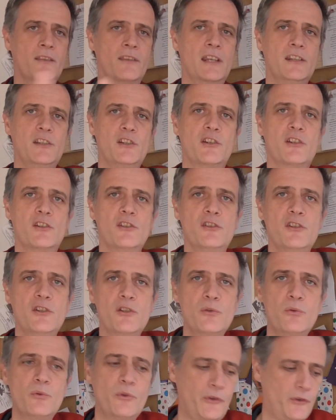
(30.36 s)
that you can
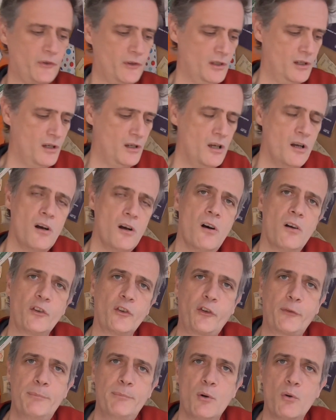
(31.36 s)
use
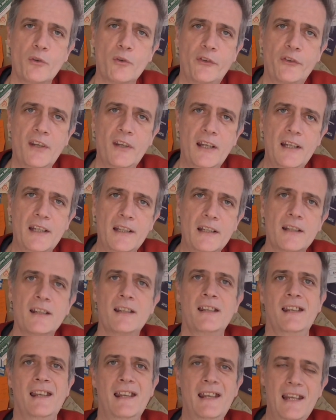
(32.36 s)
on sports day
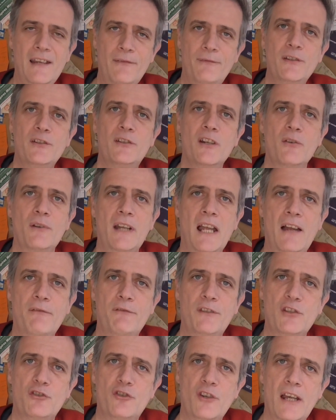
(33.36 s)
if you don't
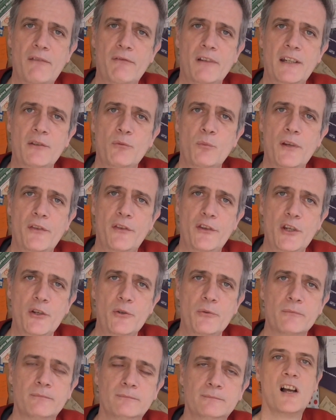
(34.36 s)
have your javelin with
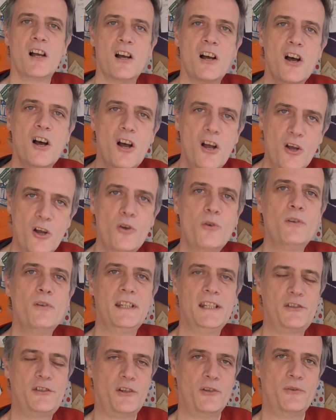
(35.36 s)
you.
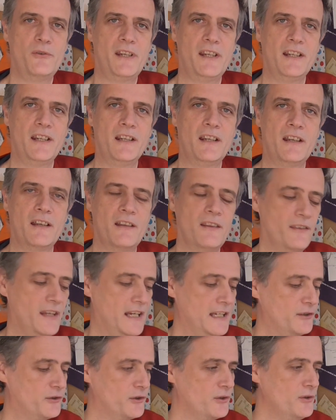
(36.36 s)
Only joking,
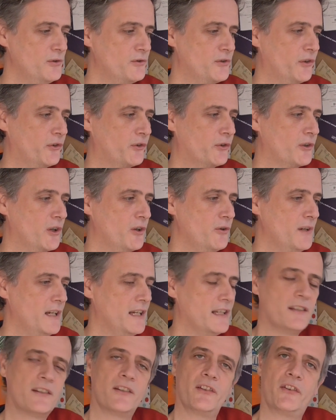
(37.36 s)
they do just grow
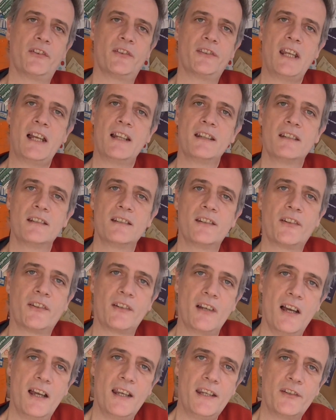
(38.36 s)
into standard
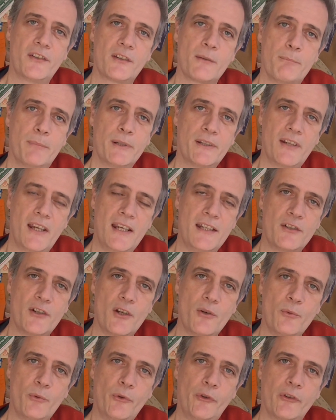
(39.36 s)
sized
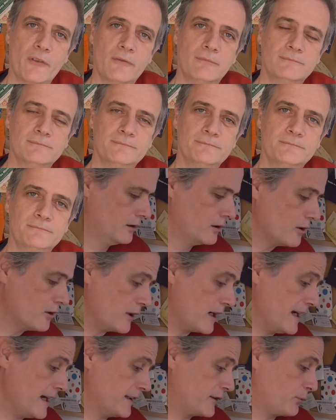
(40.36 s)
potatoes.
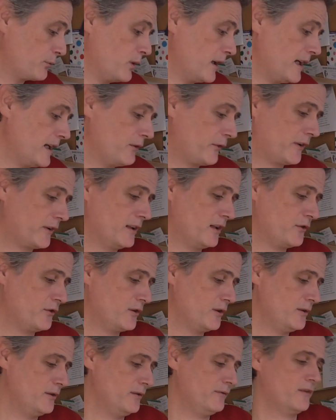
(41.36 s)
Alright, what else can I
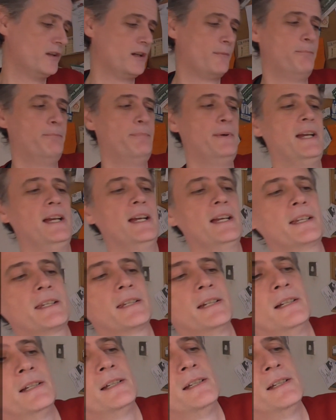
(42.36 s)
show you? I've got a bag,